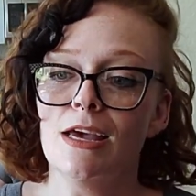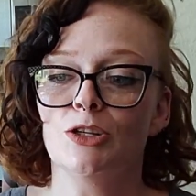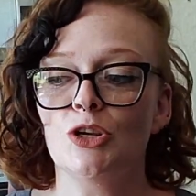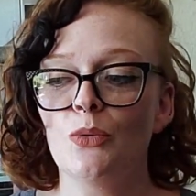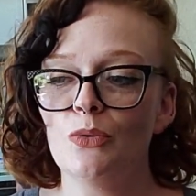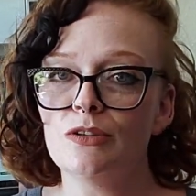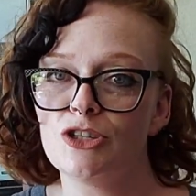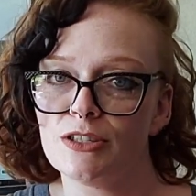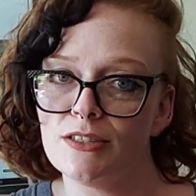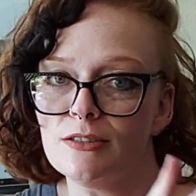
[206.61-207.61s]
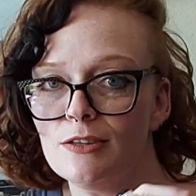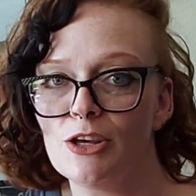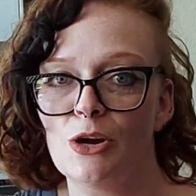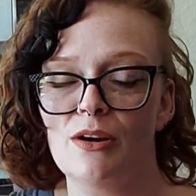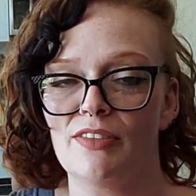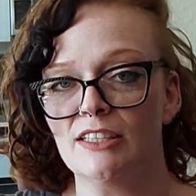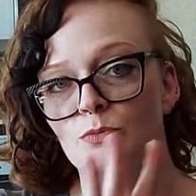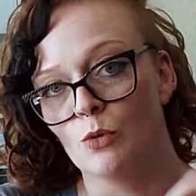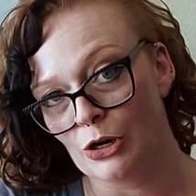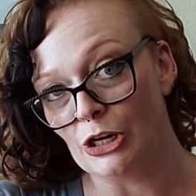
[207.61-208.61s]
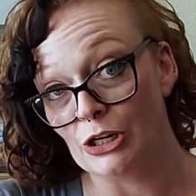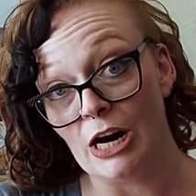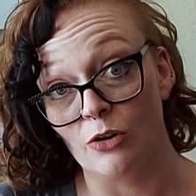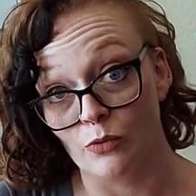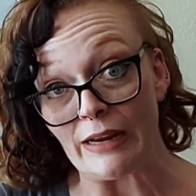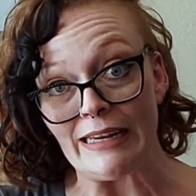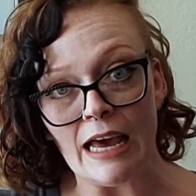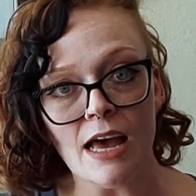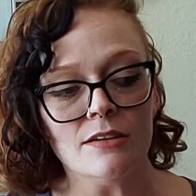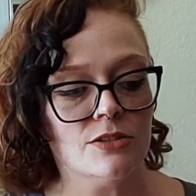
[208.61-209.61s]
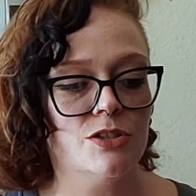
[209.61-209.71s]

So just, if that's more your arena,